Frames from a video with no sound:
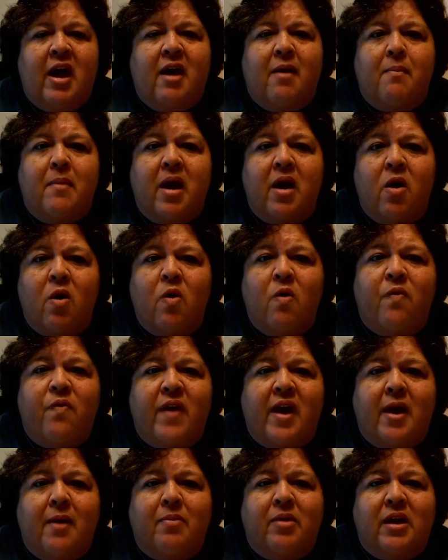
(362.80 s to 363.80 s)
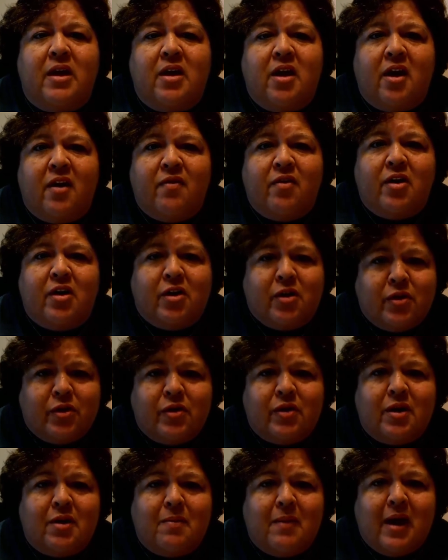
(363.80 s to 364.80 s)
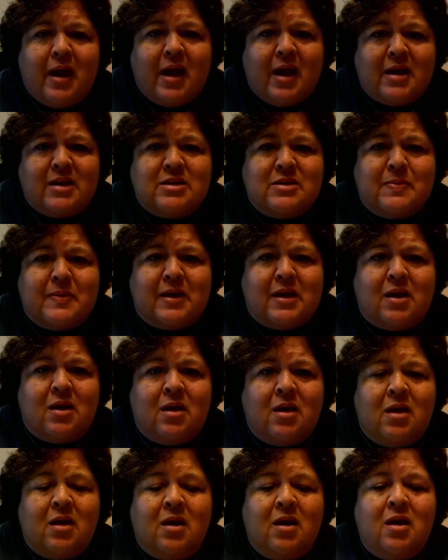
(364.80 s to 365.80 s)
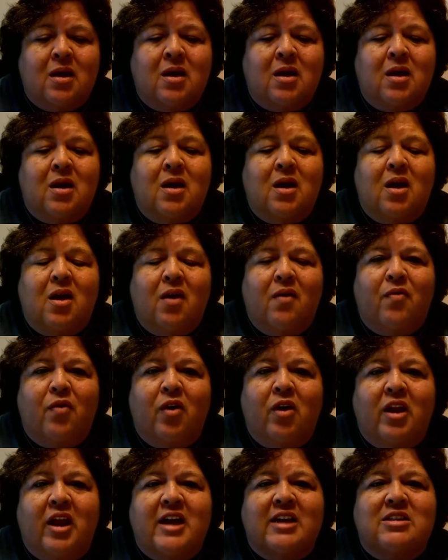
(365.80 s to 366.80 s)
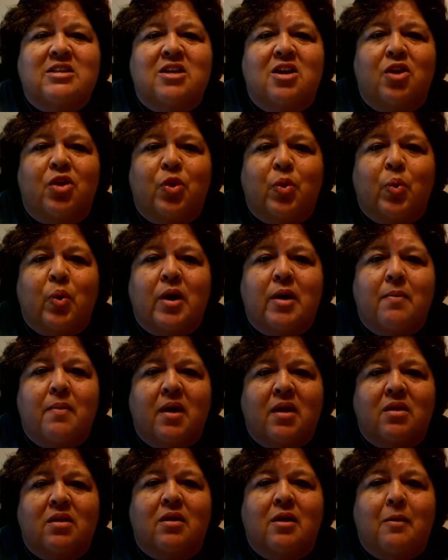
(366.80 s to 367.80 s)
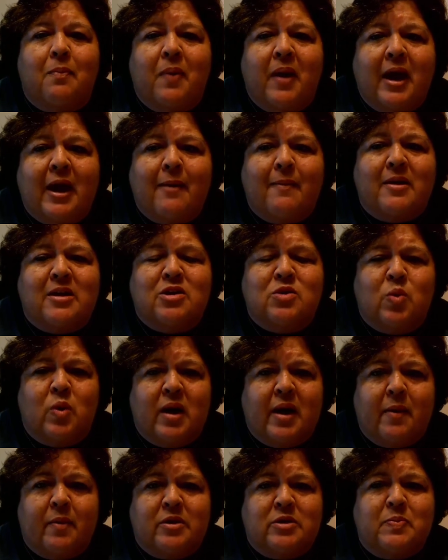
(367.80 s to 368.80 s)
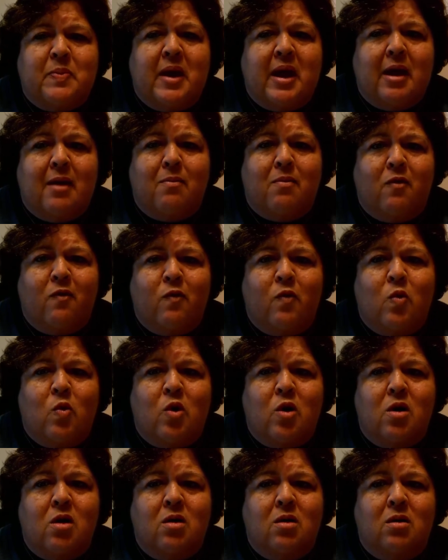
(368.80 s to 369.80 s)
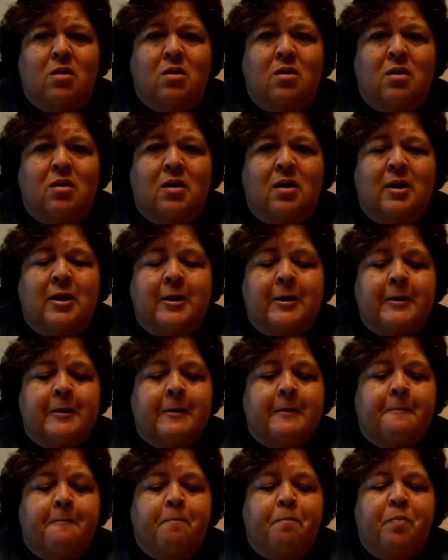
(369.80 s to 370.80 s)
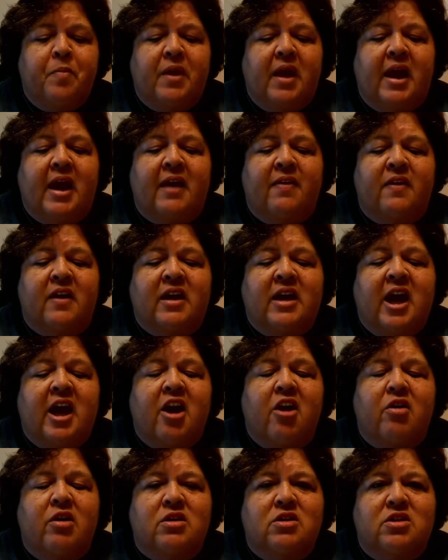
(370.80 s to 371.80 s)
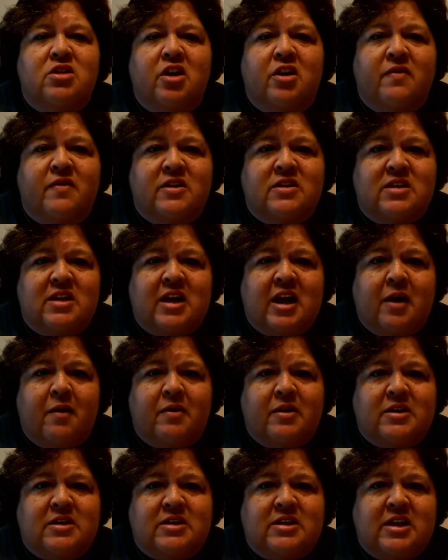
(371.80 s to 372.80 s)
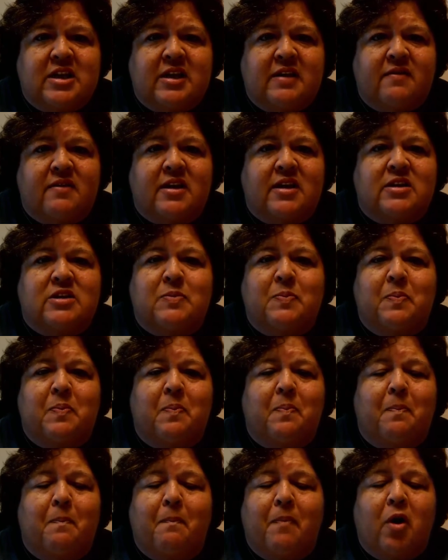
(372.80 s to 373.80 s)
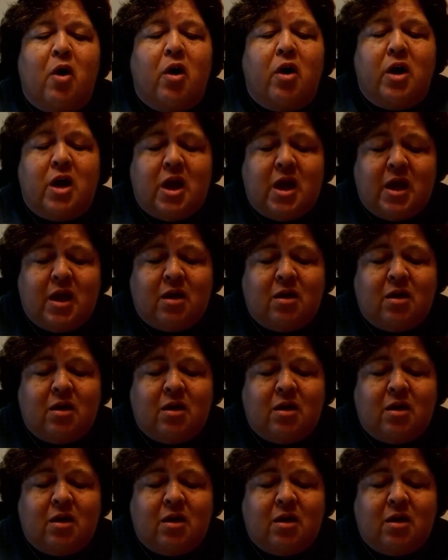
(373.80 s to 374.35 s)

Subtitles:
whole family covered, including my husband, for less than 3 monthly payments what I was paying before. And the care and service that I received is bar none.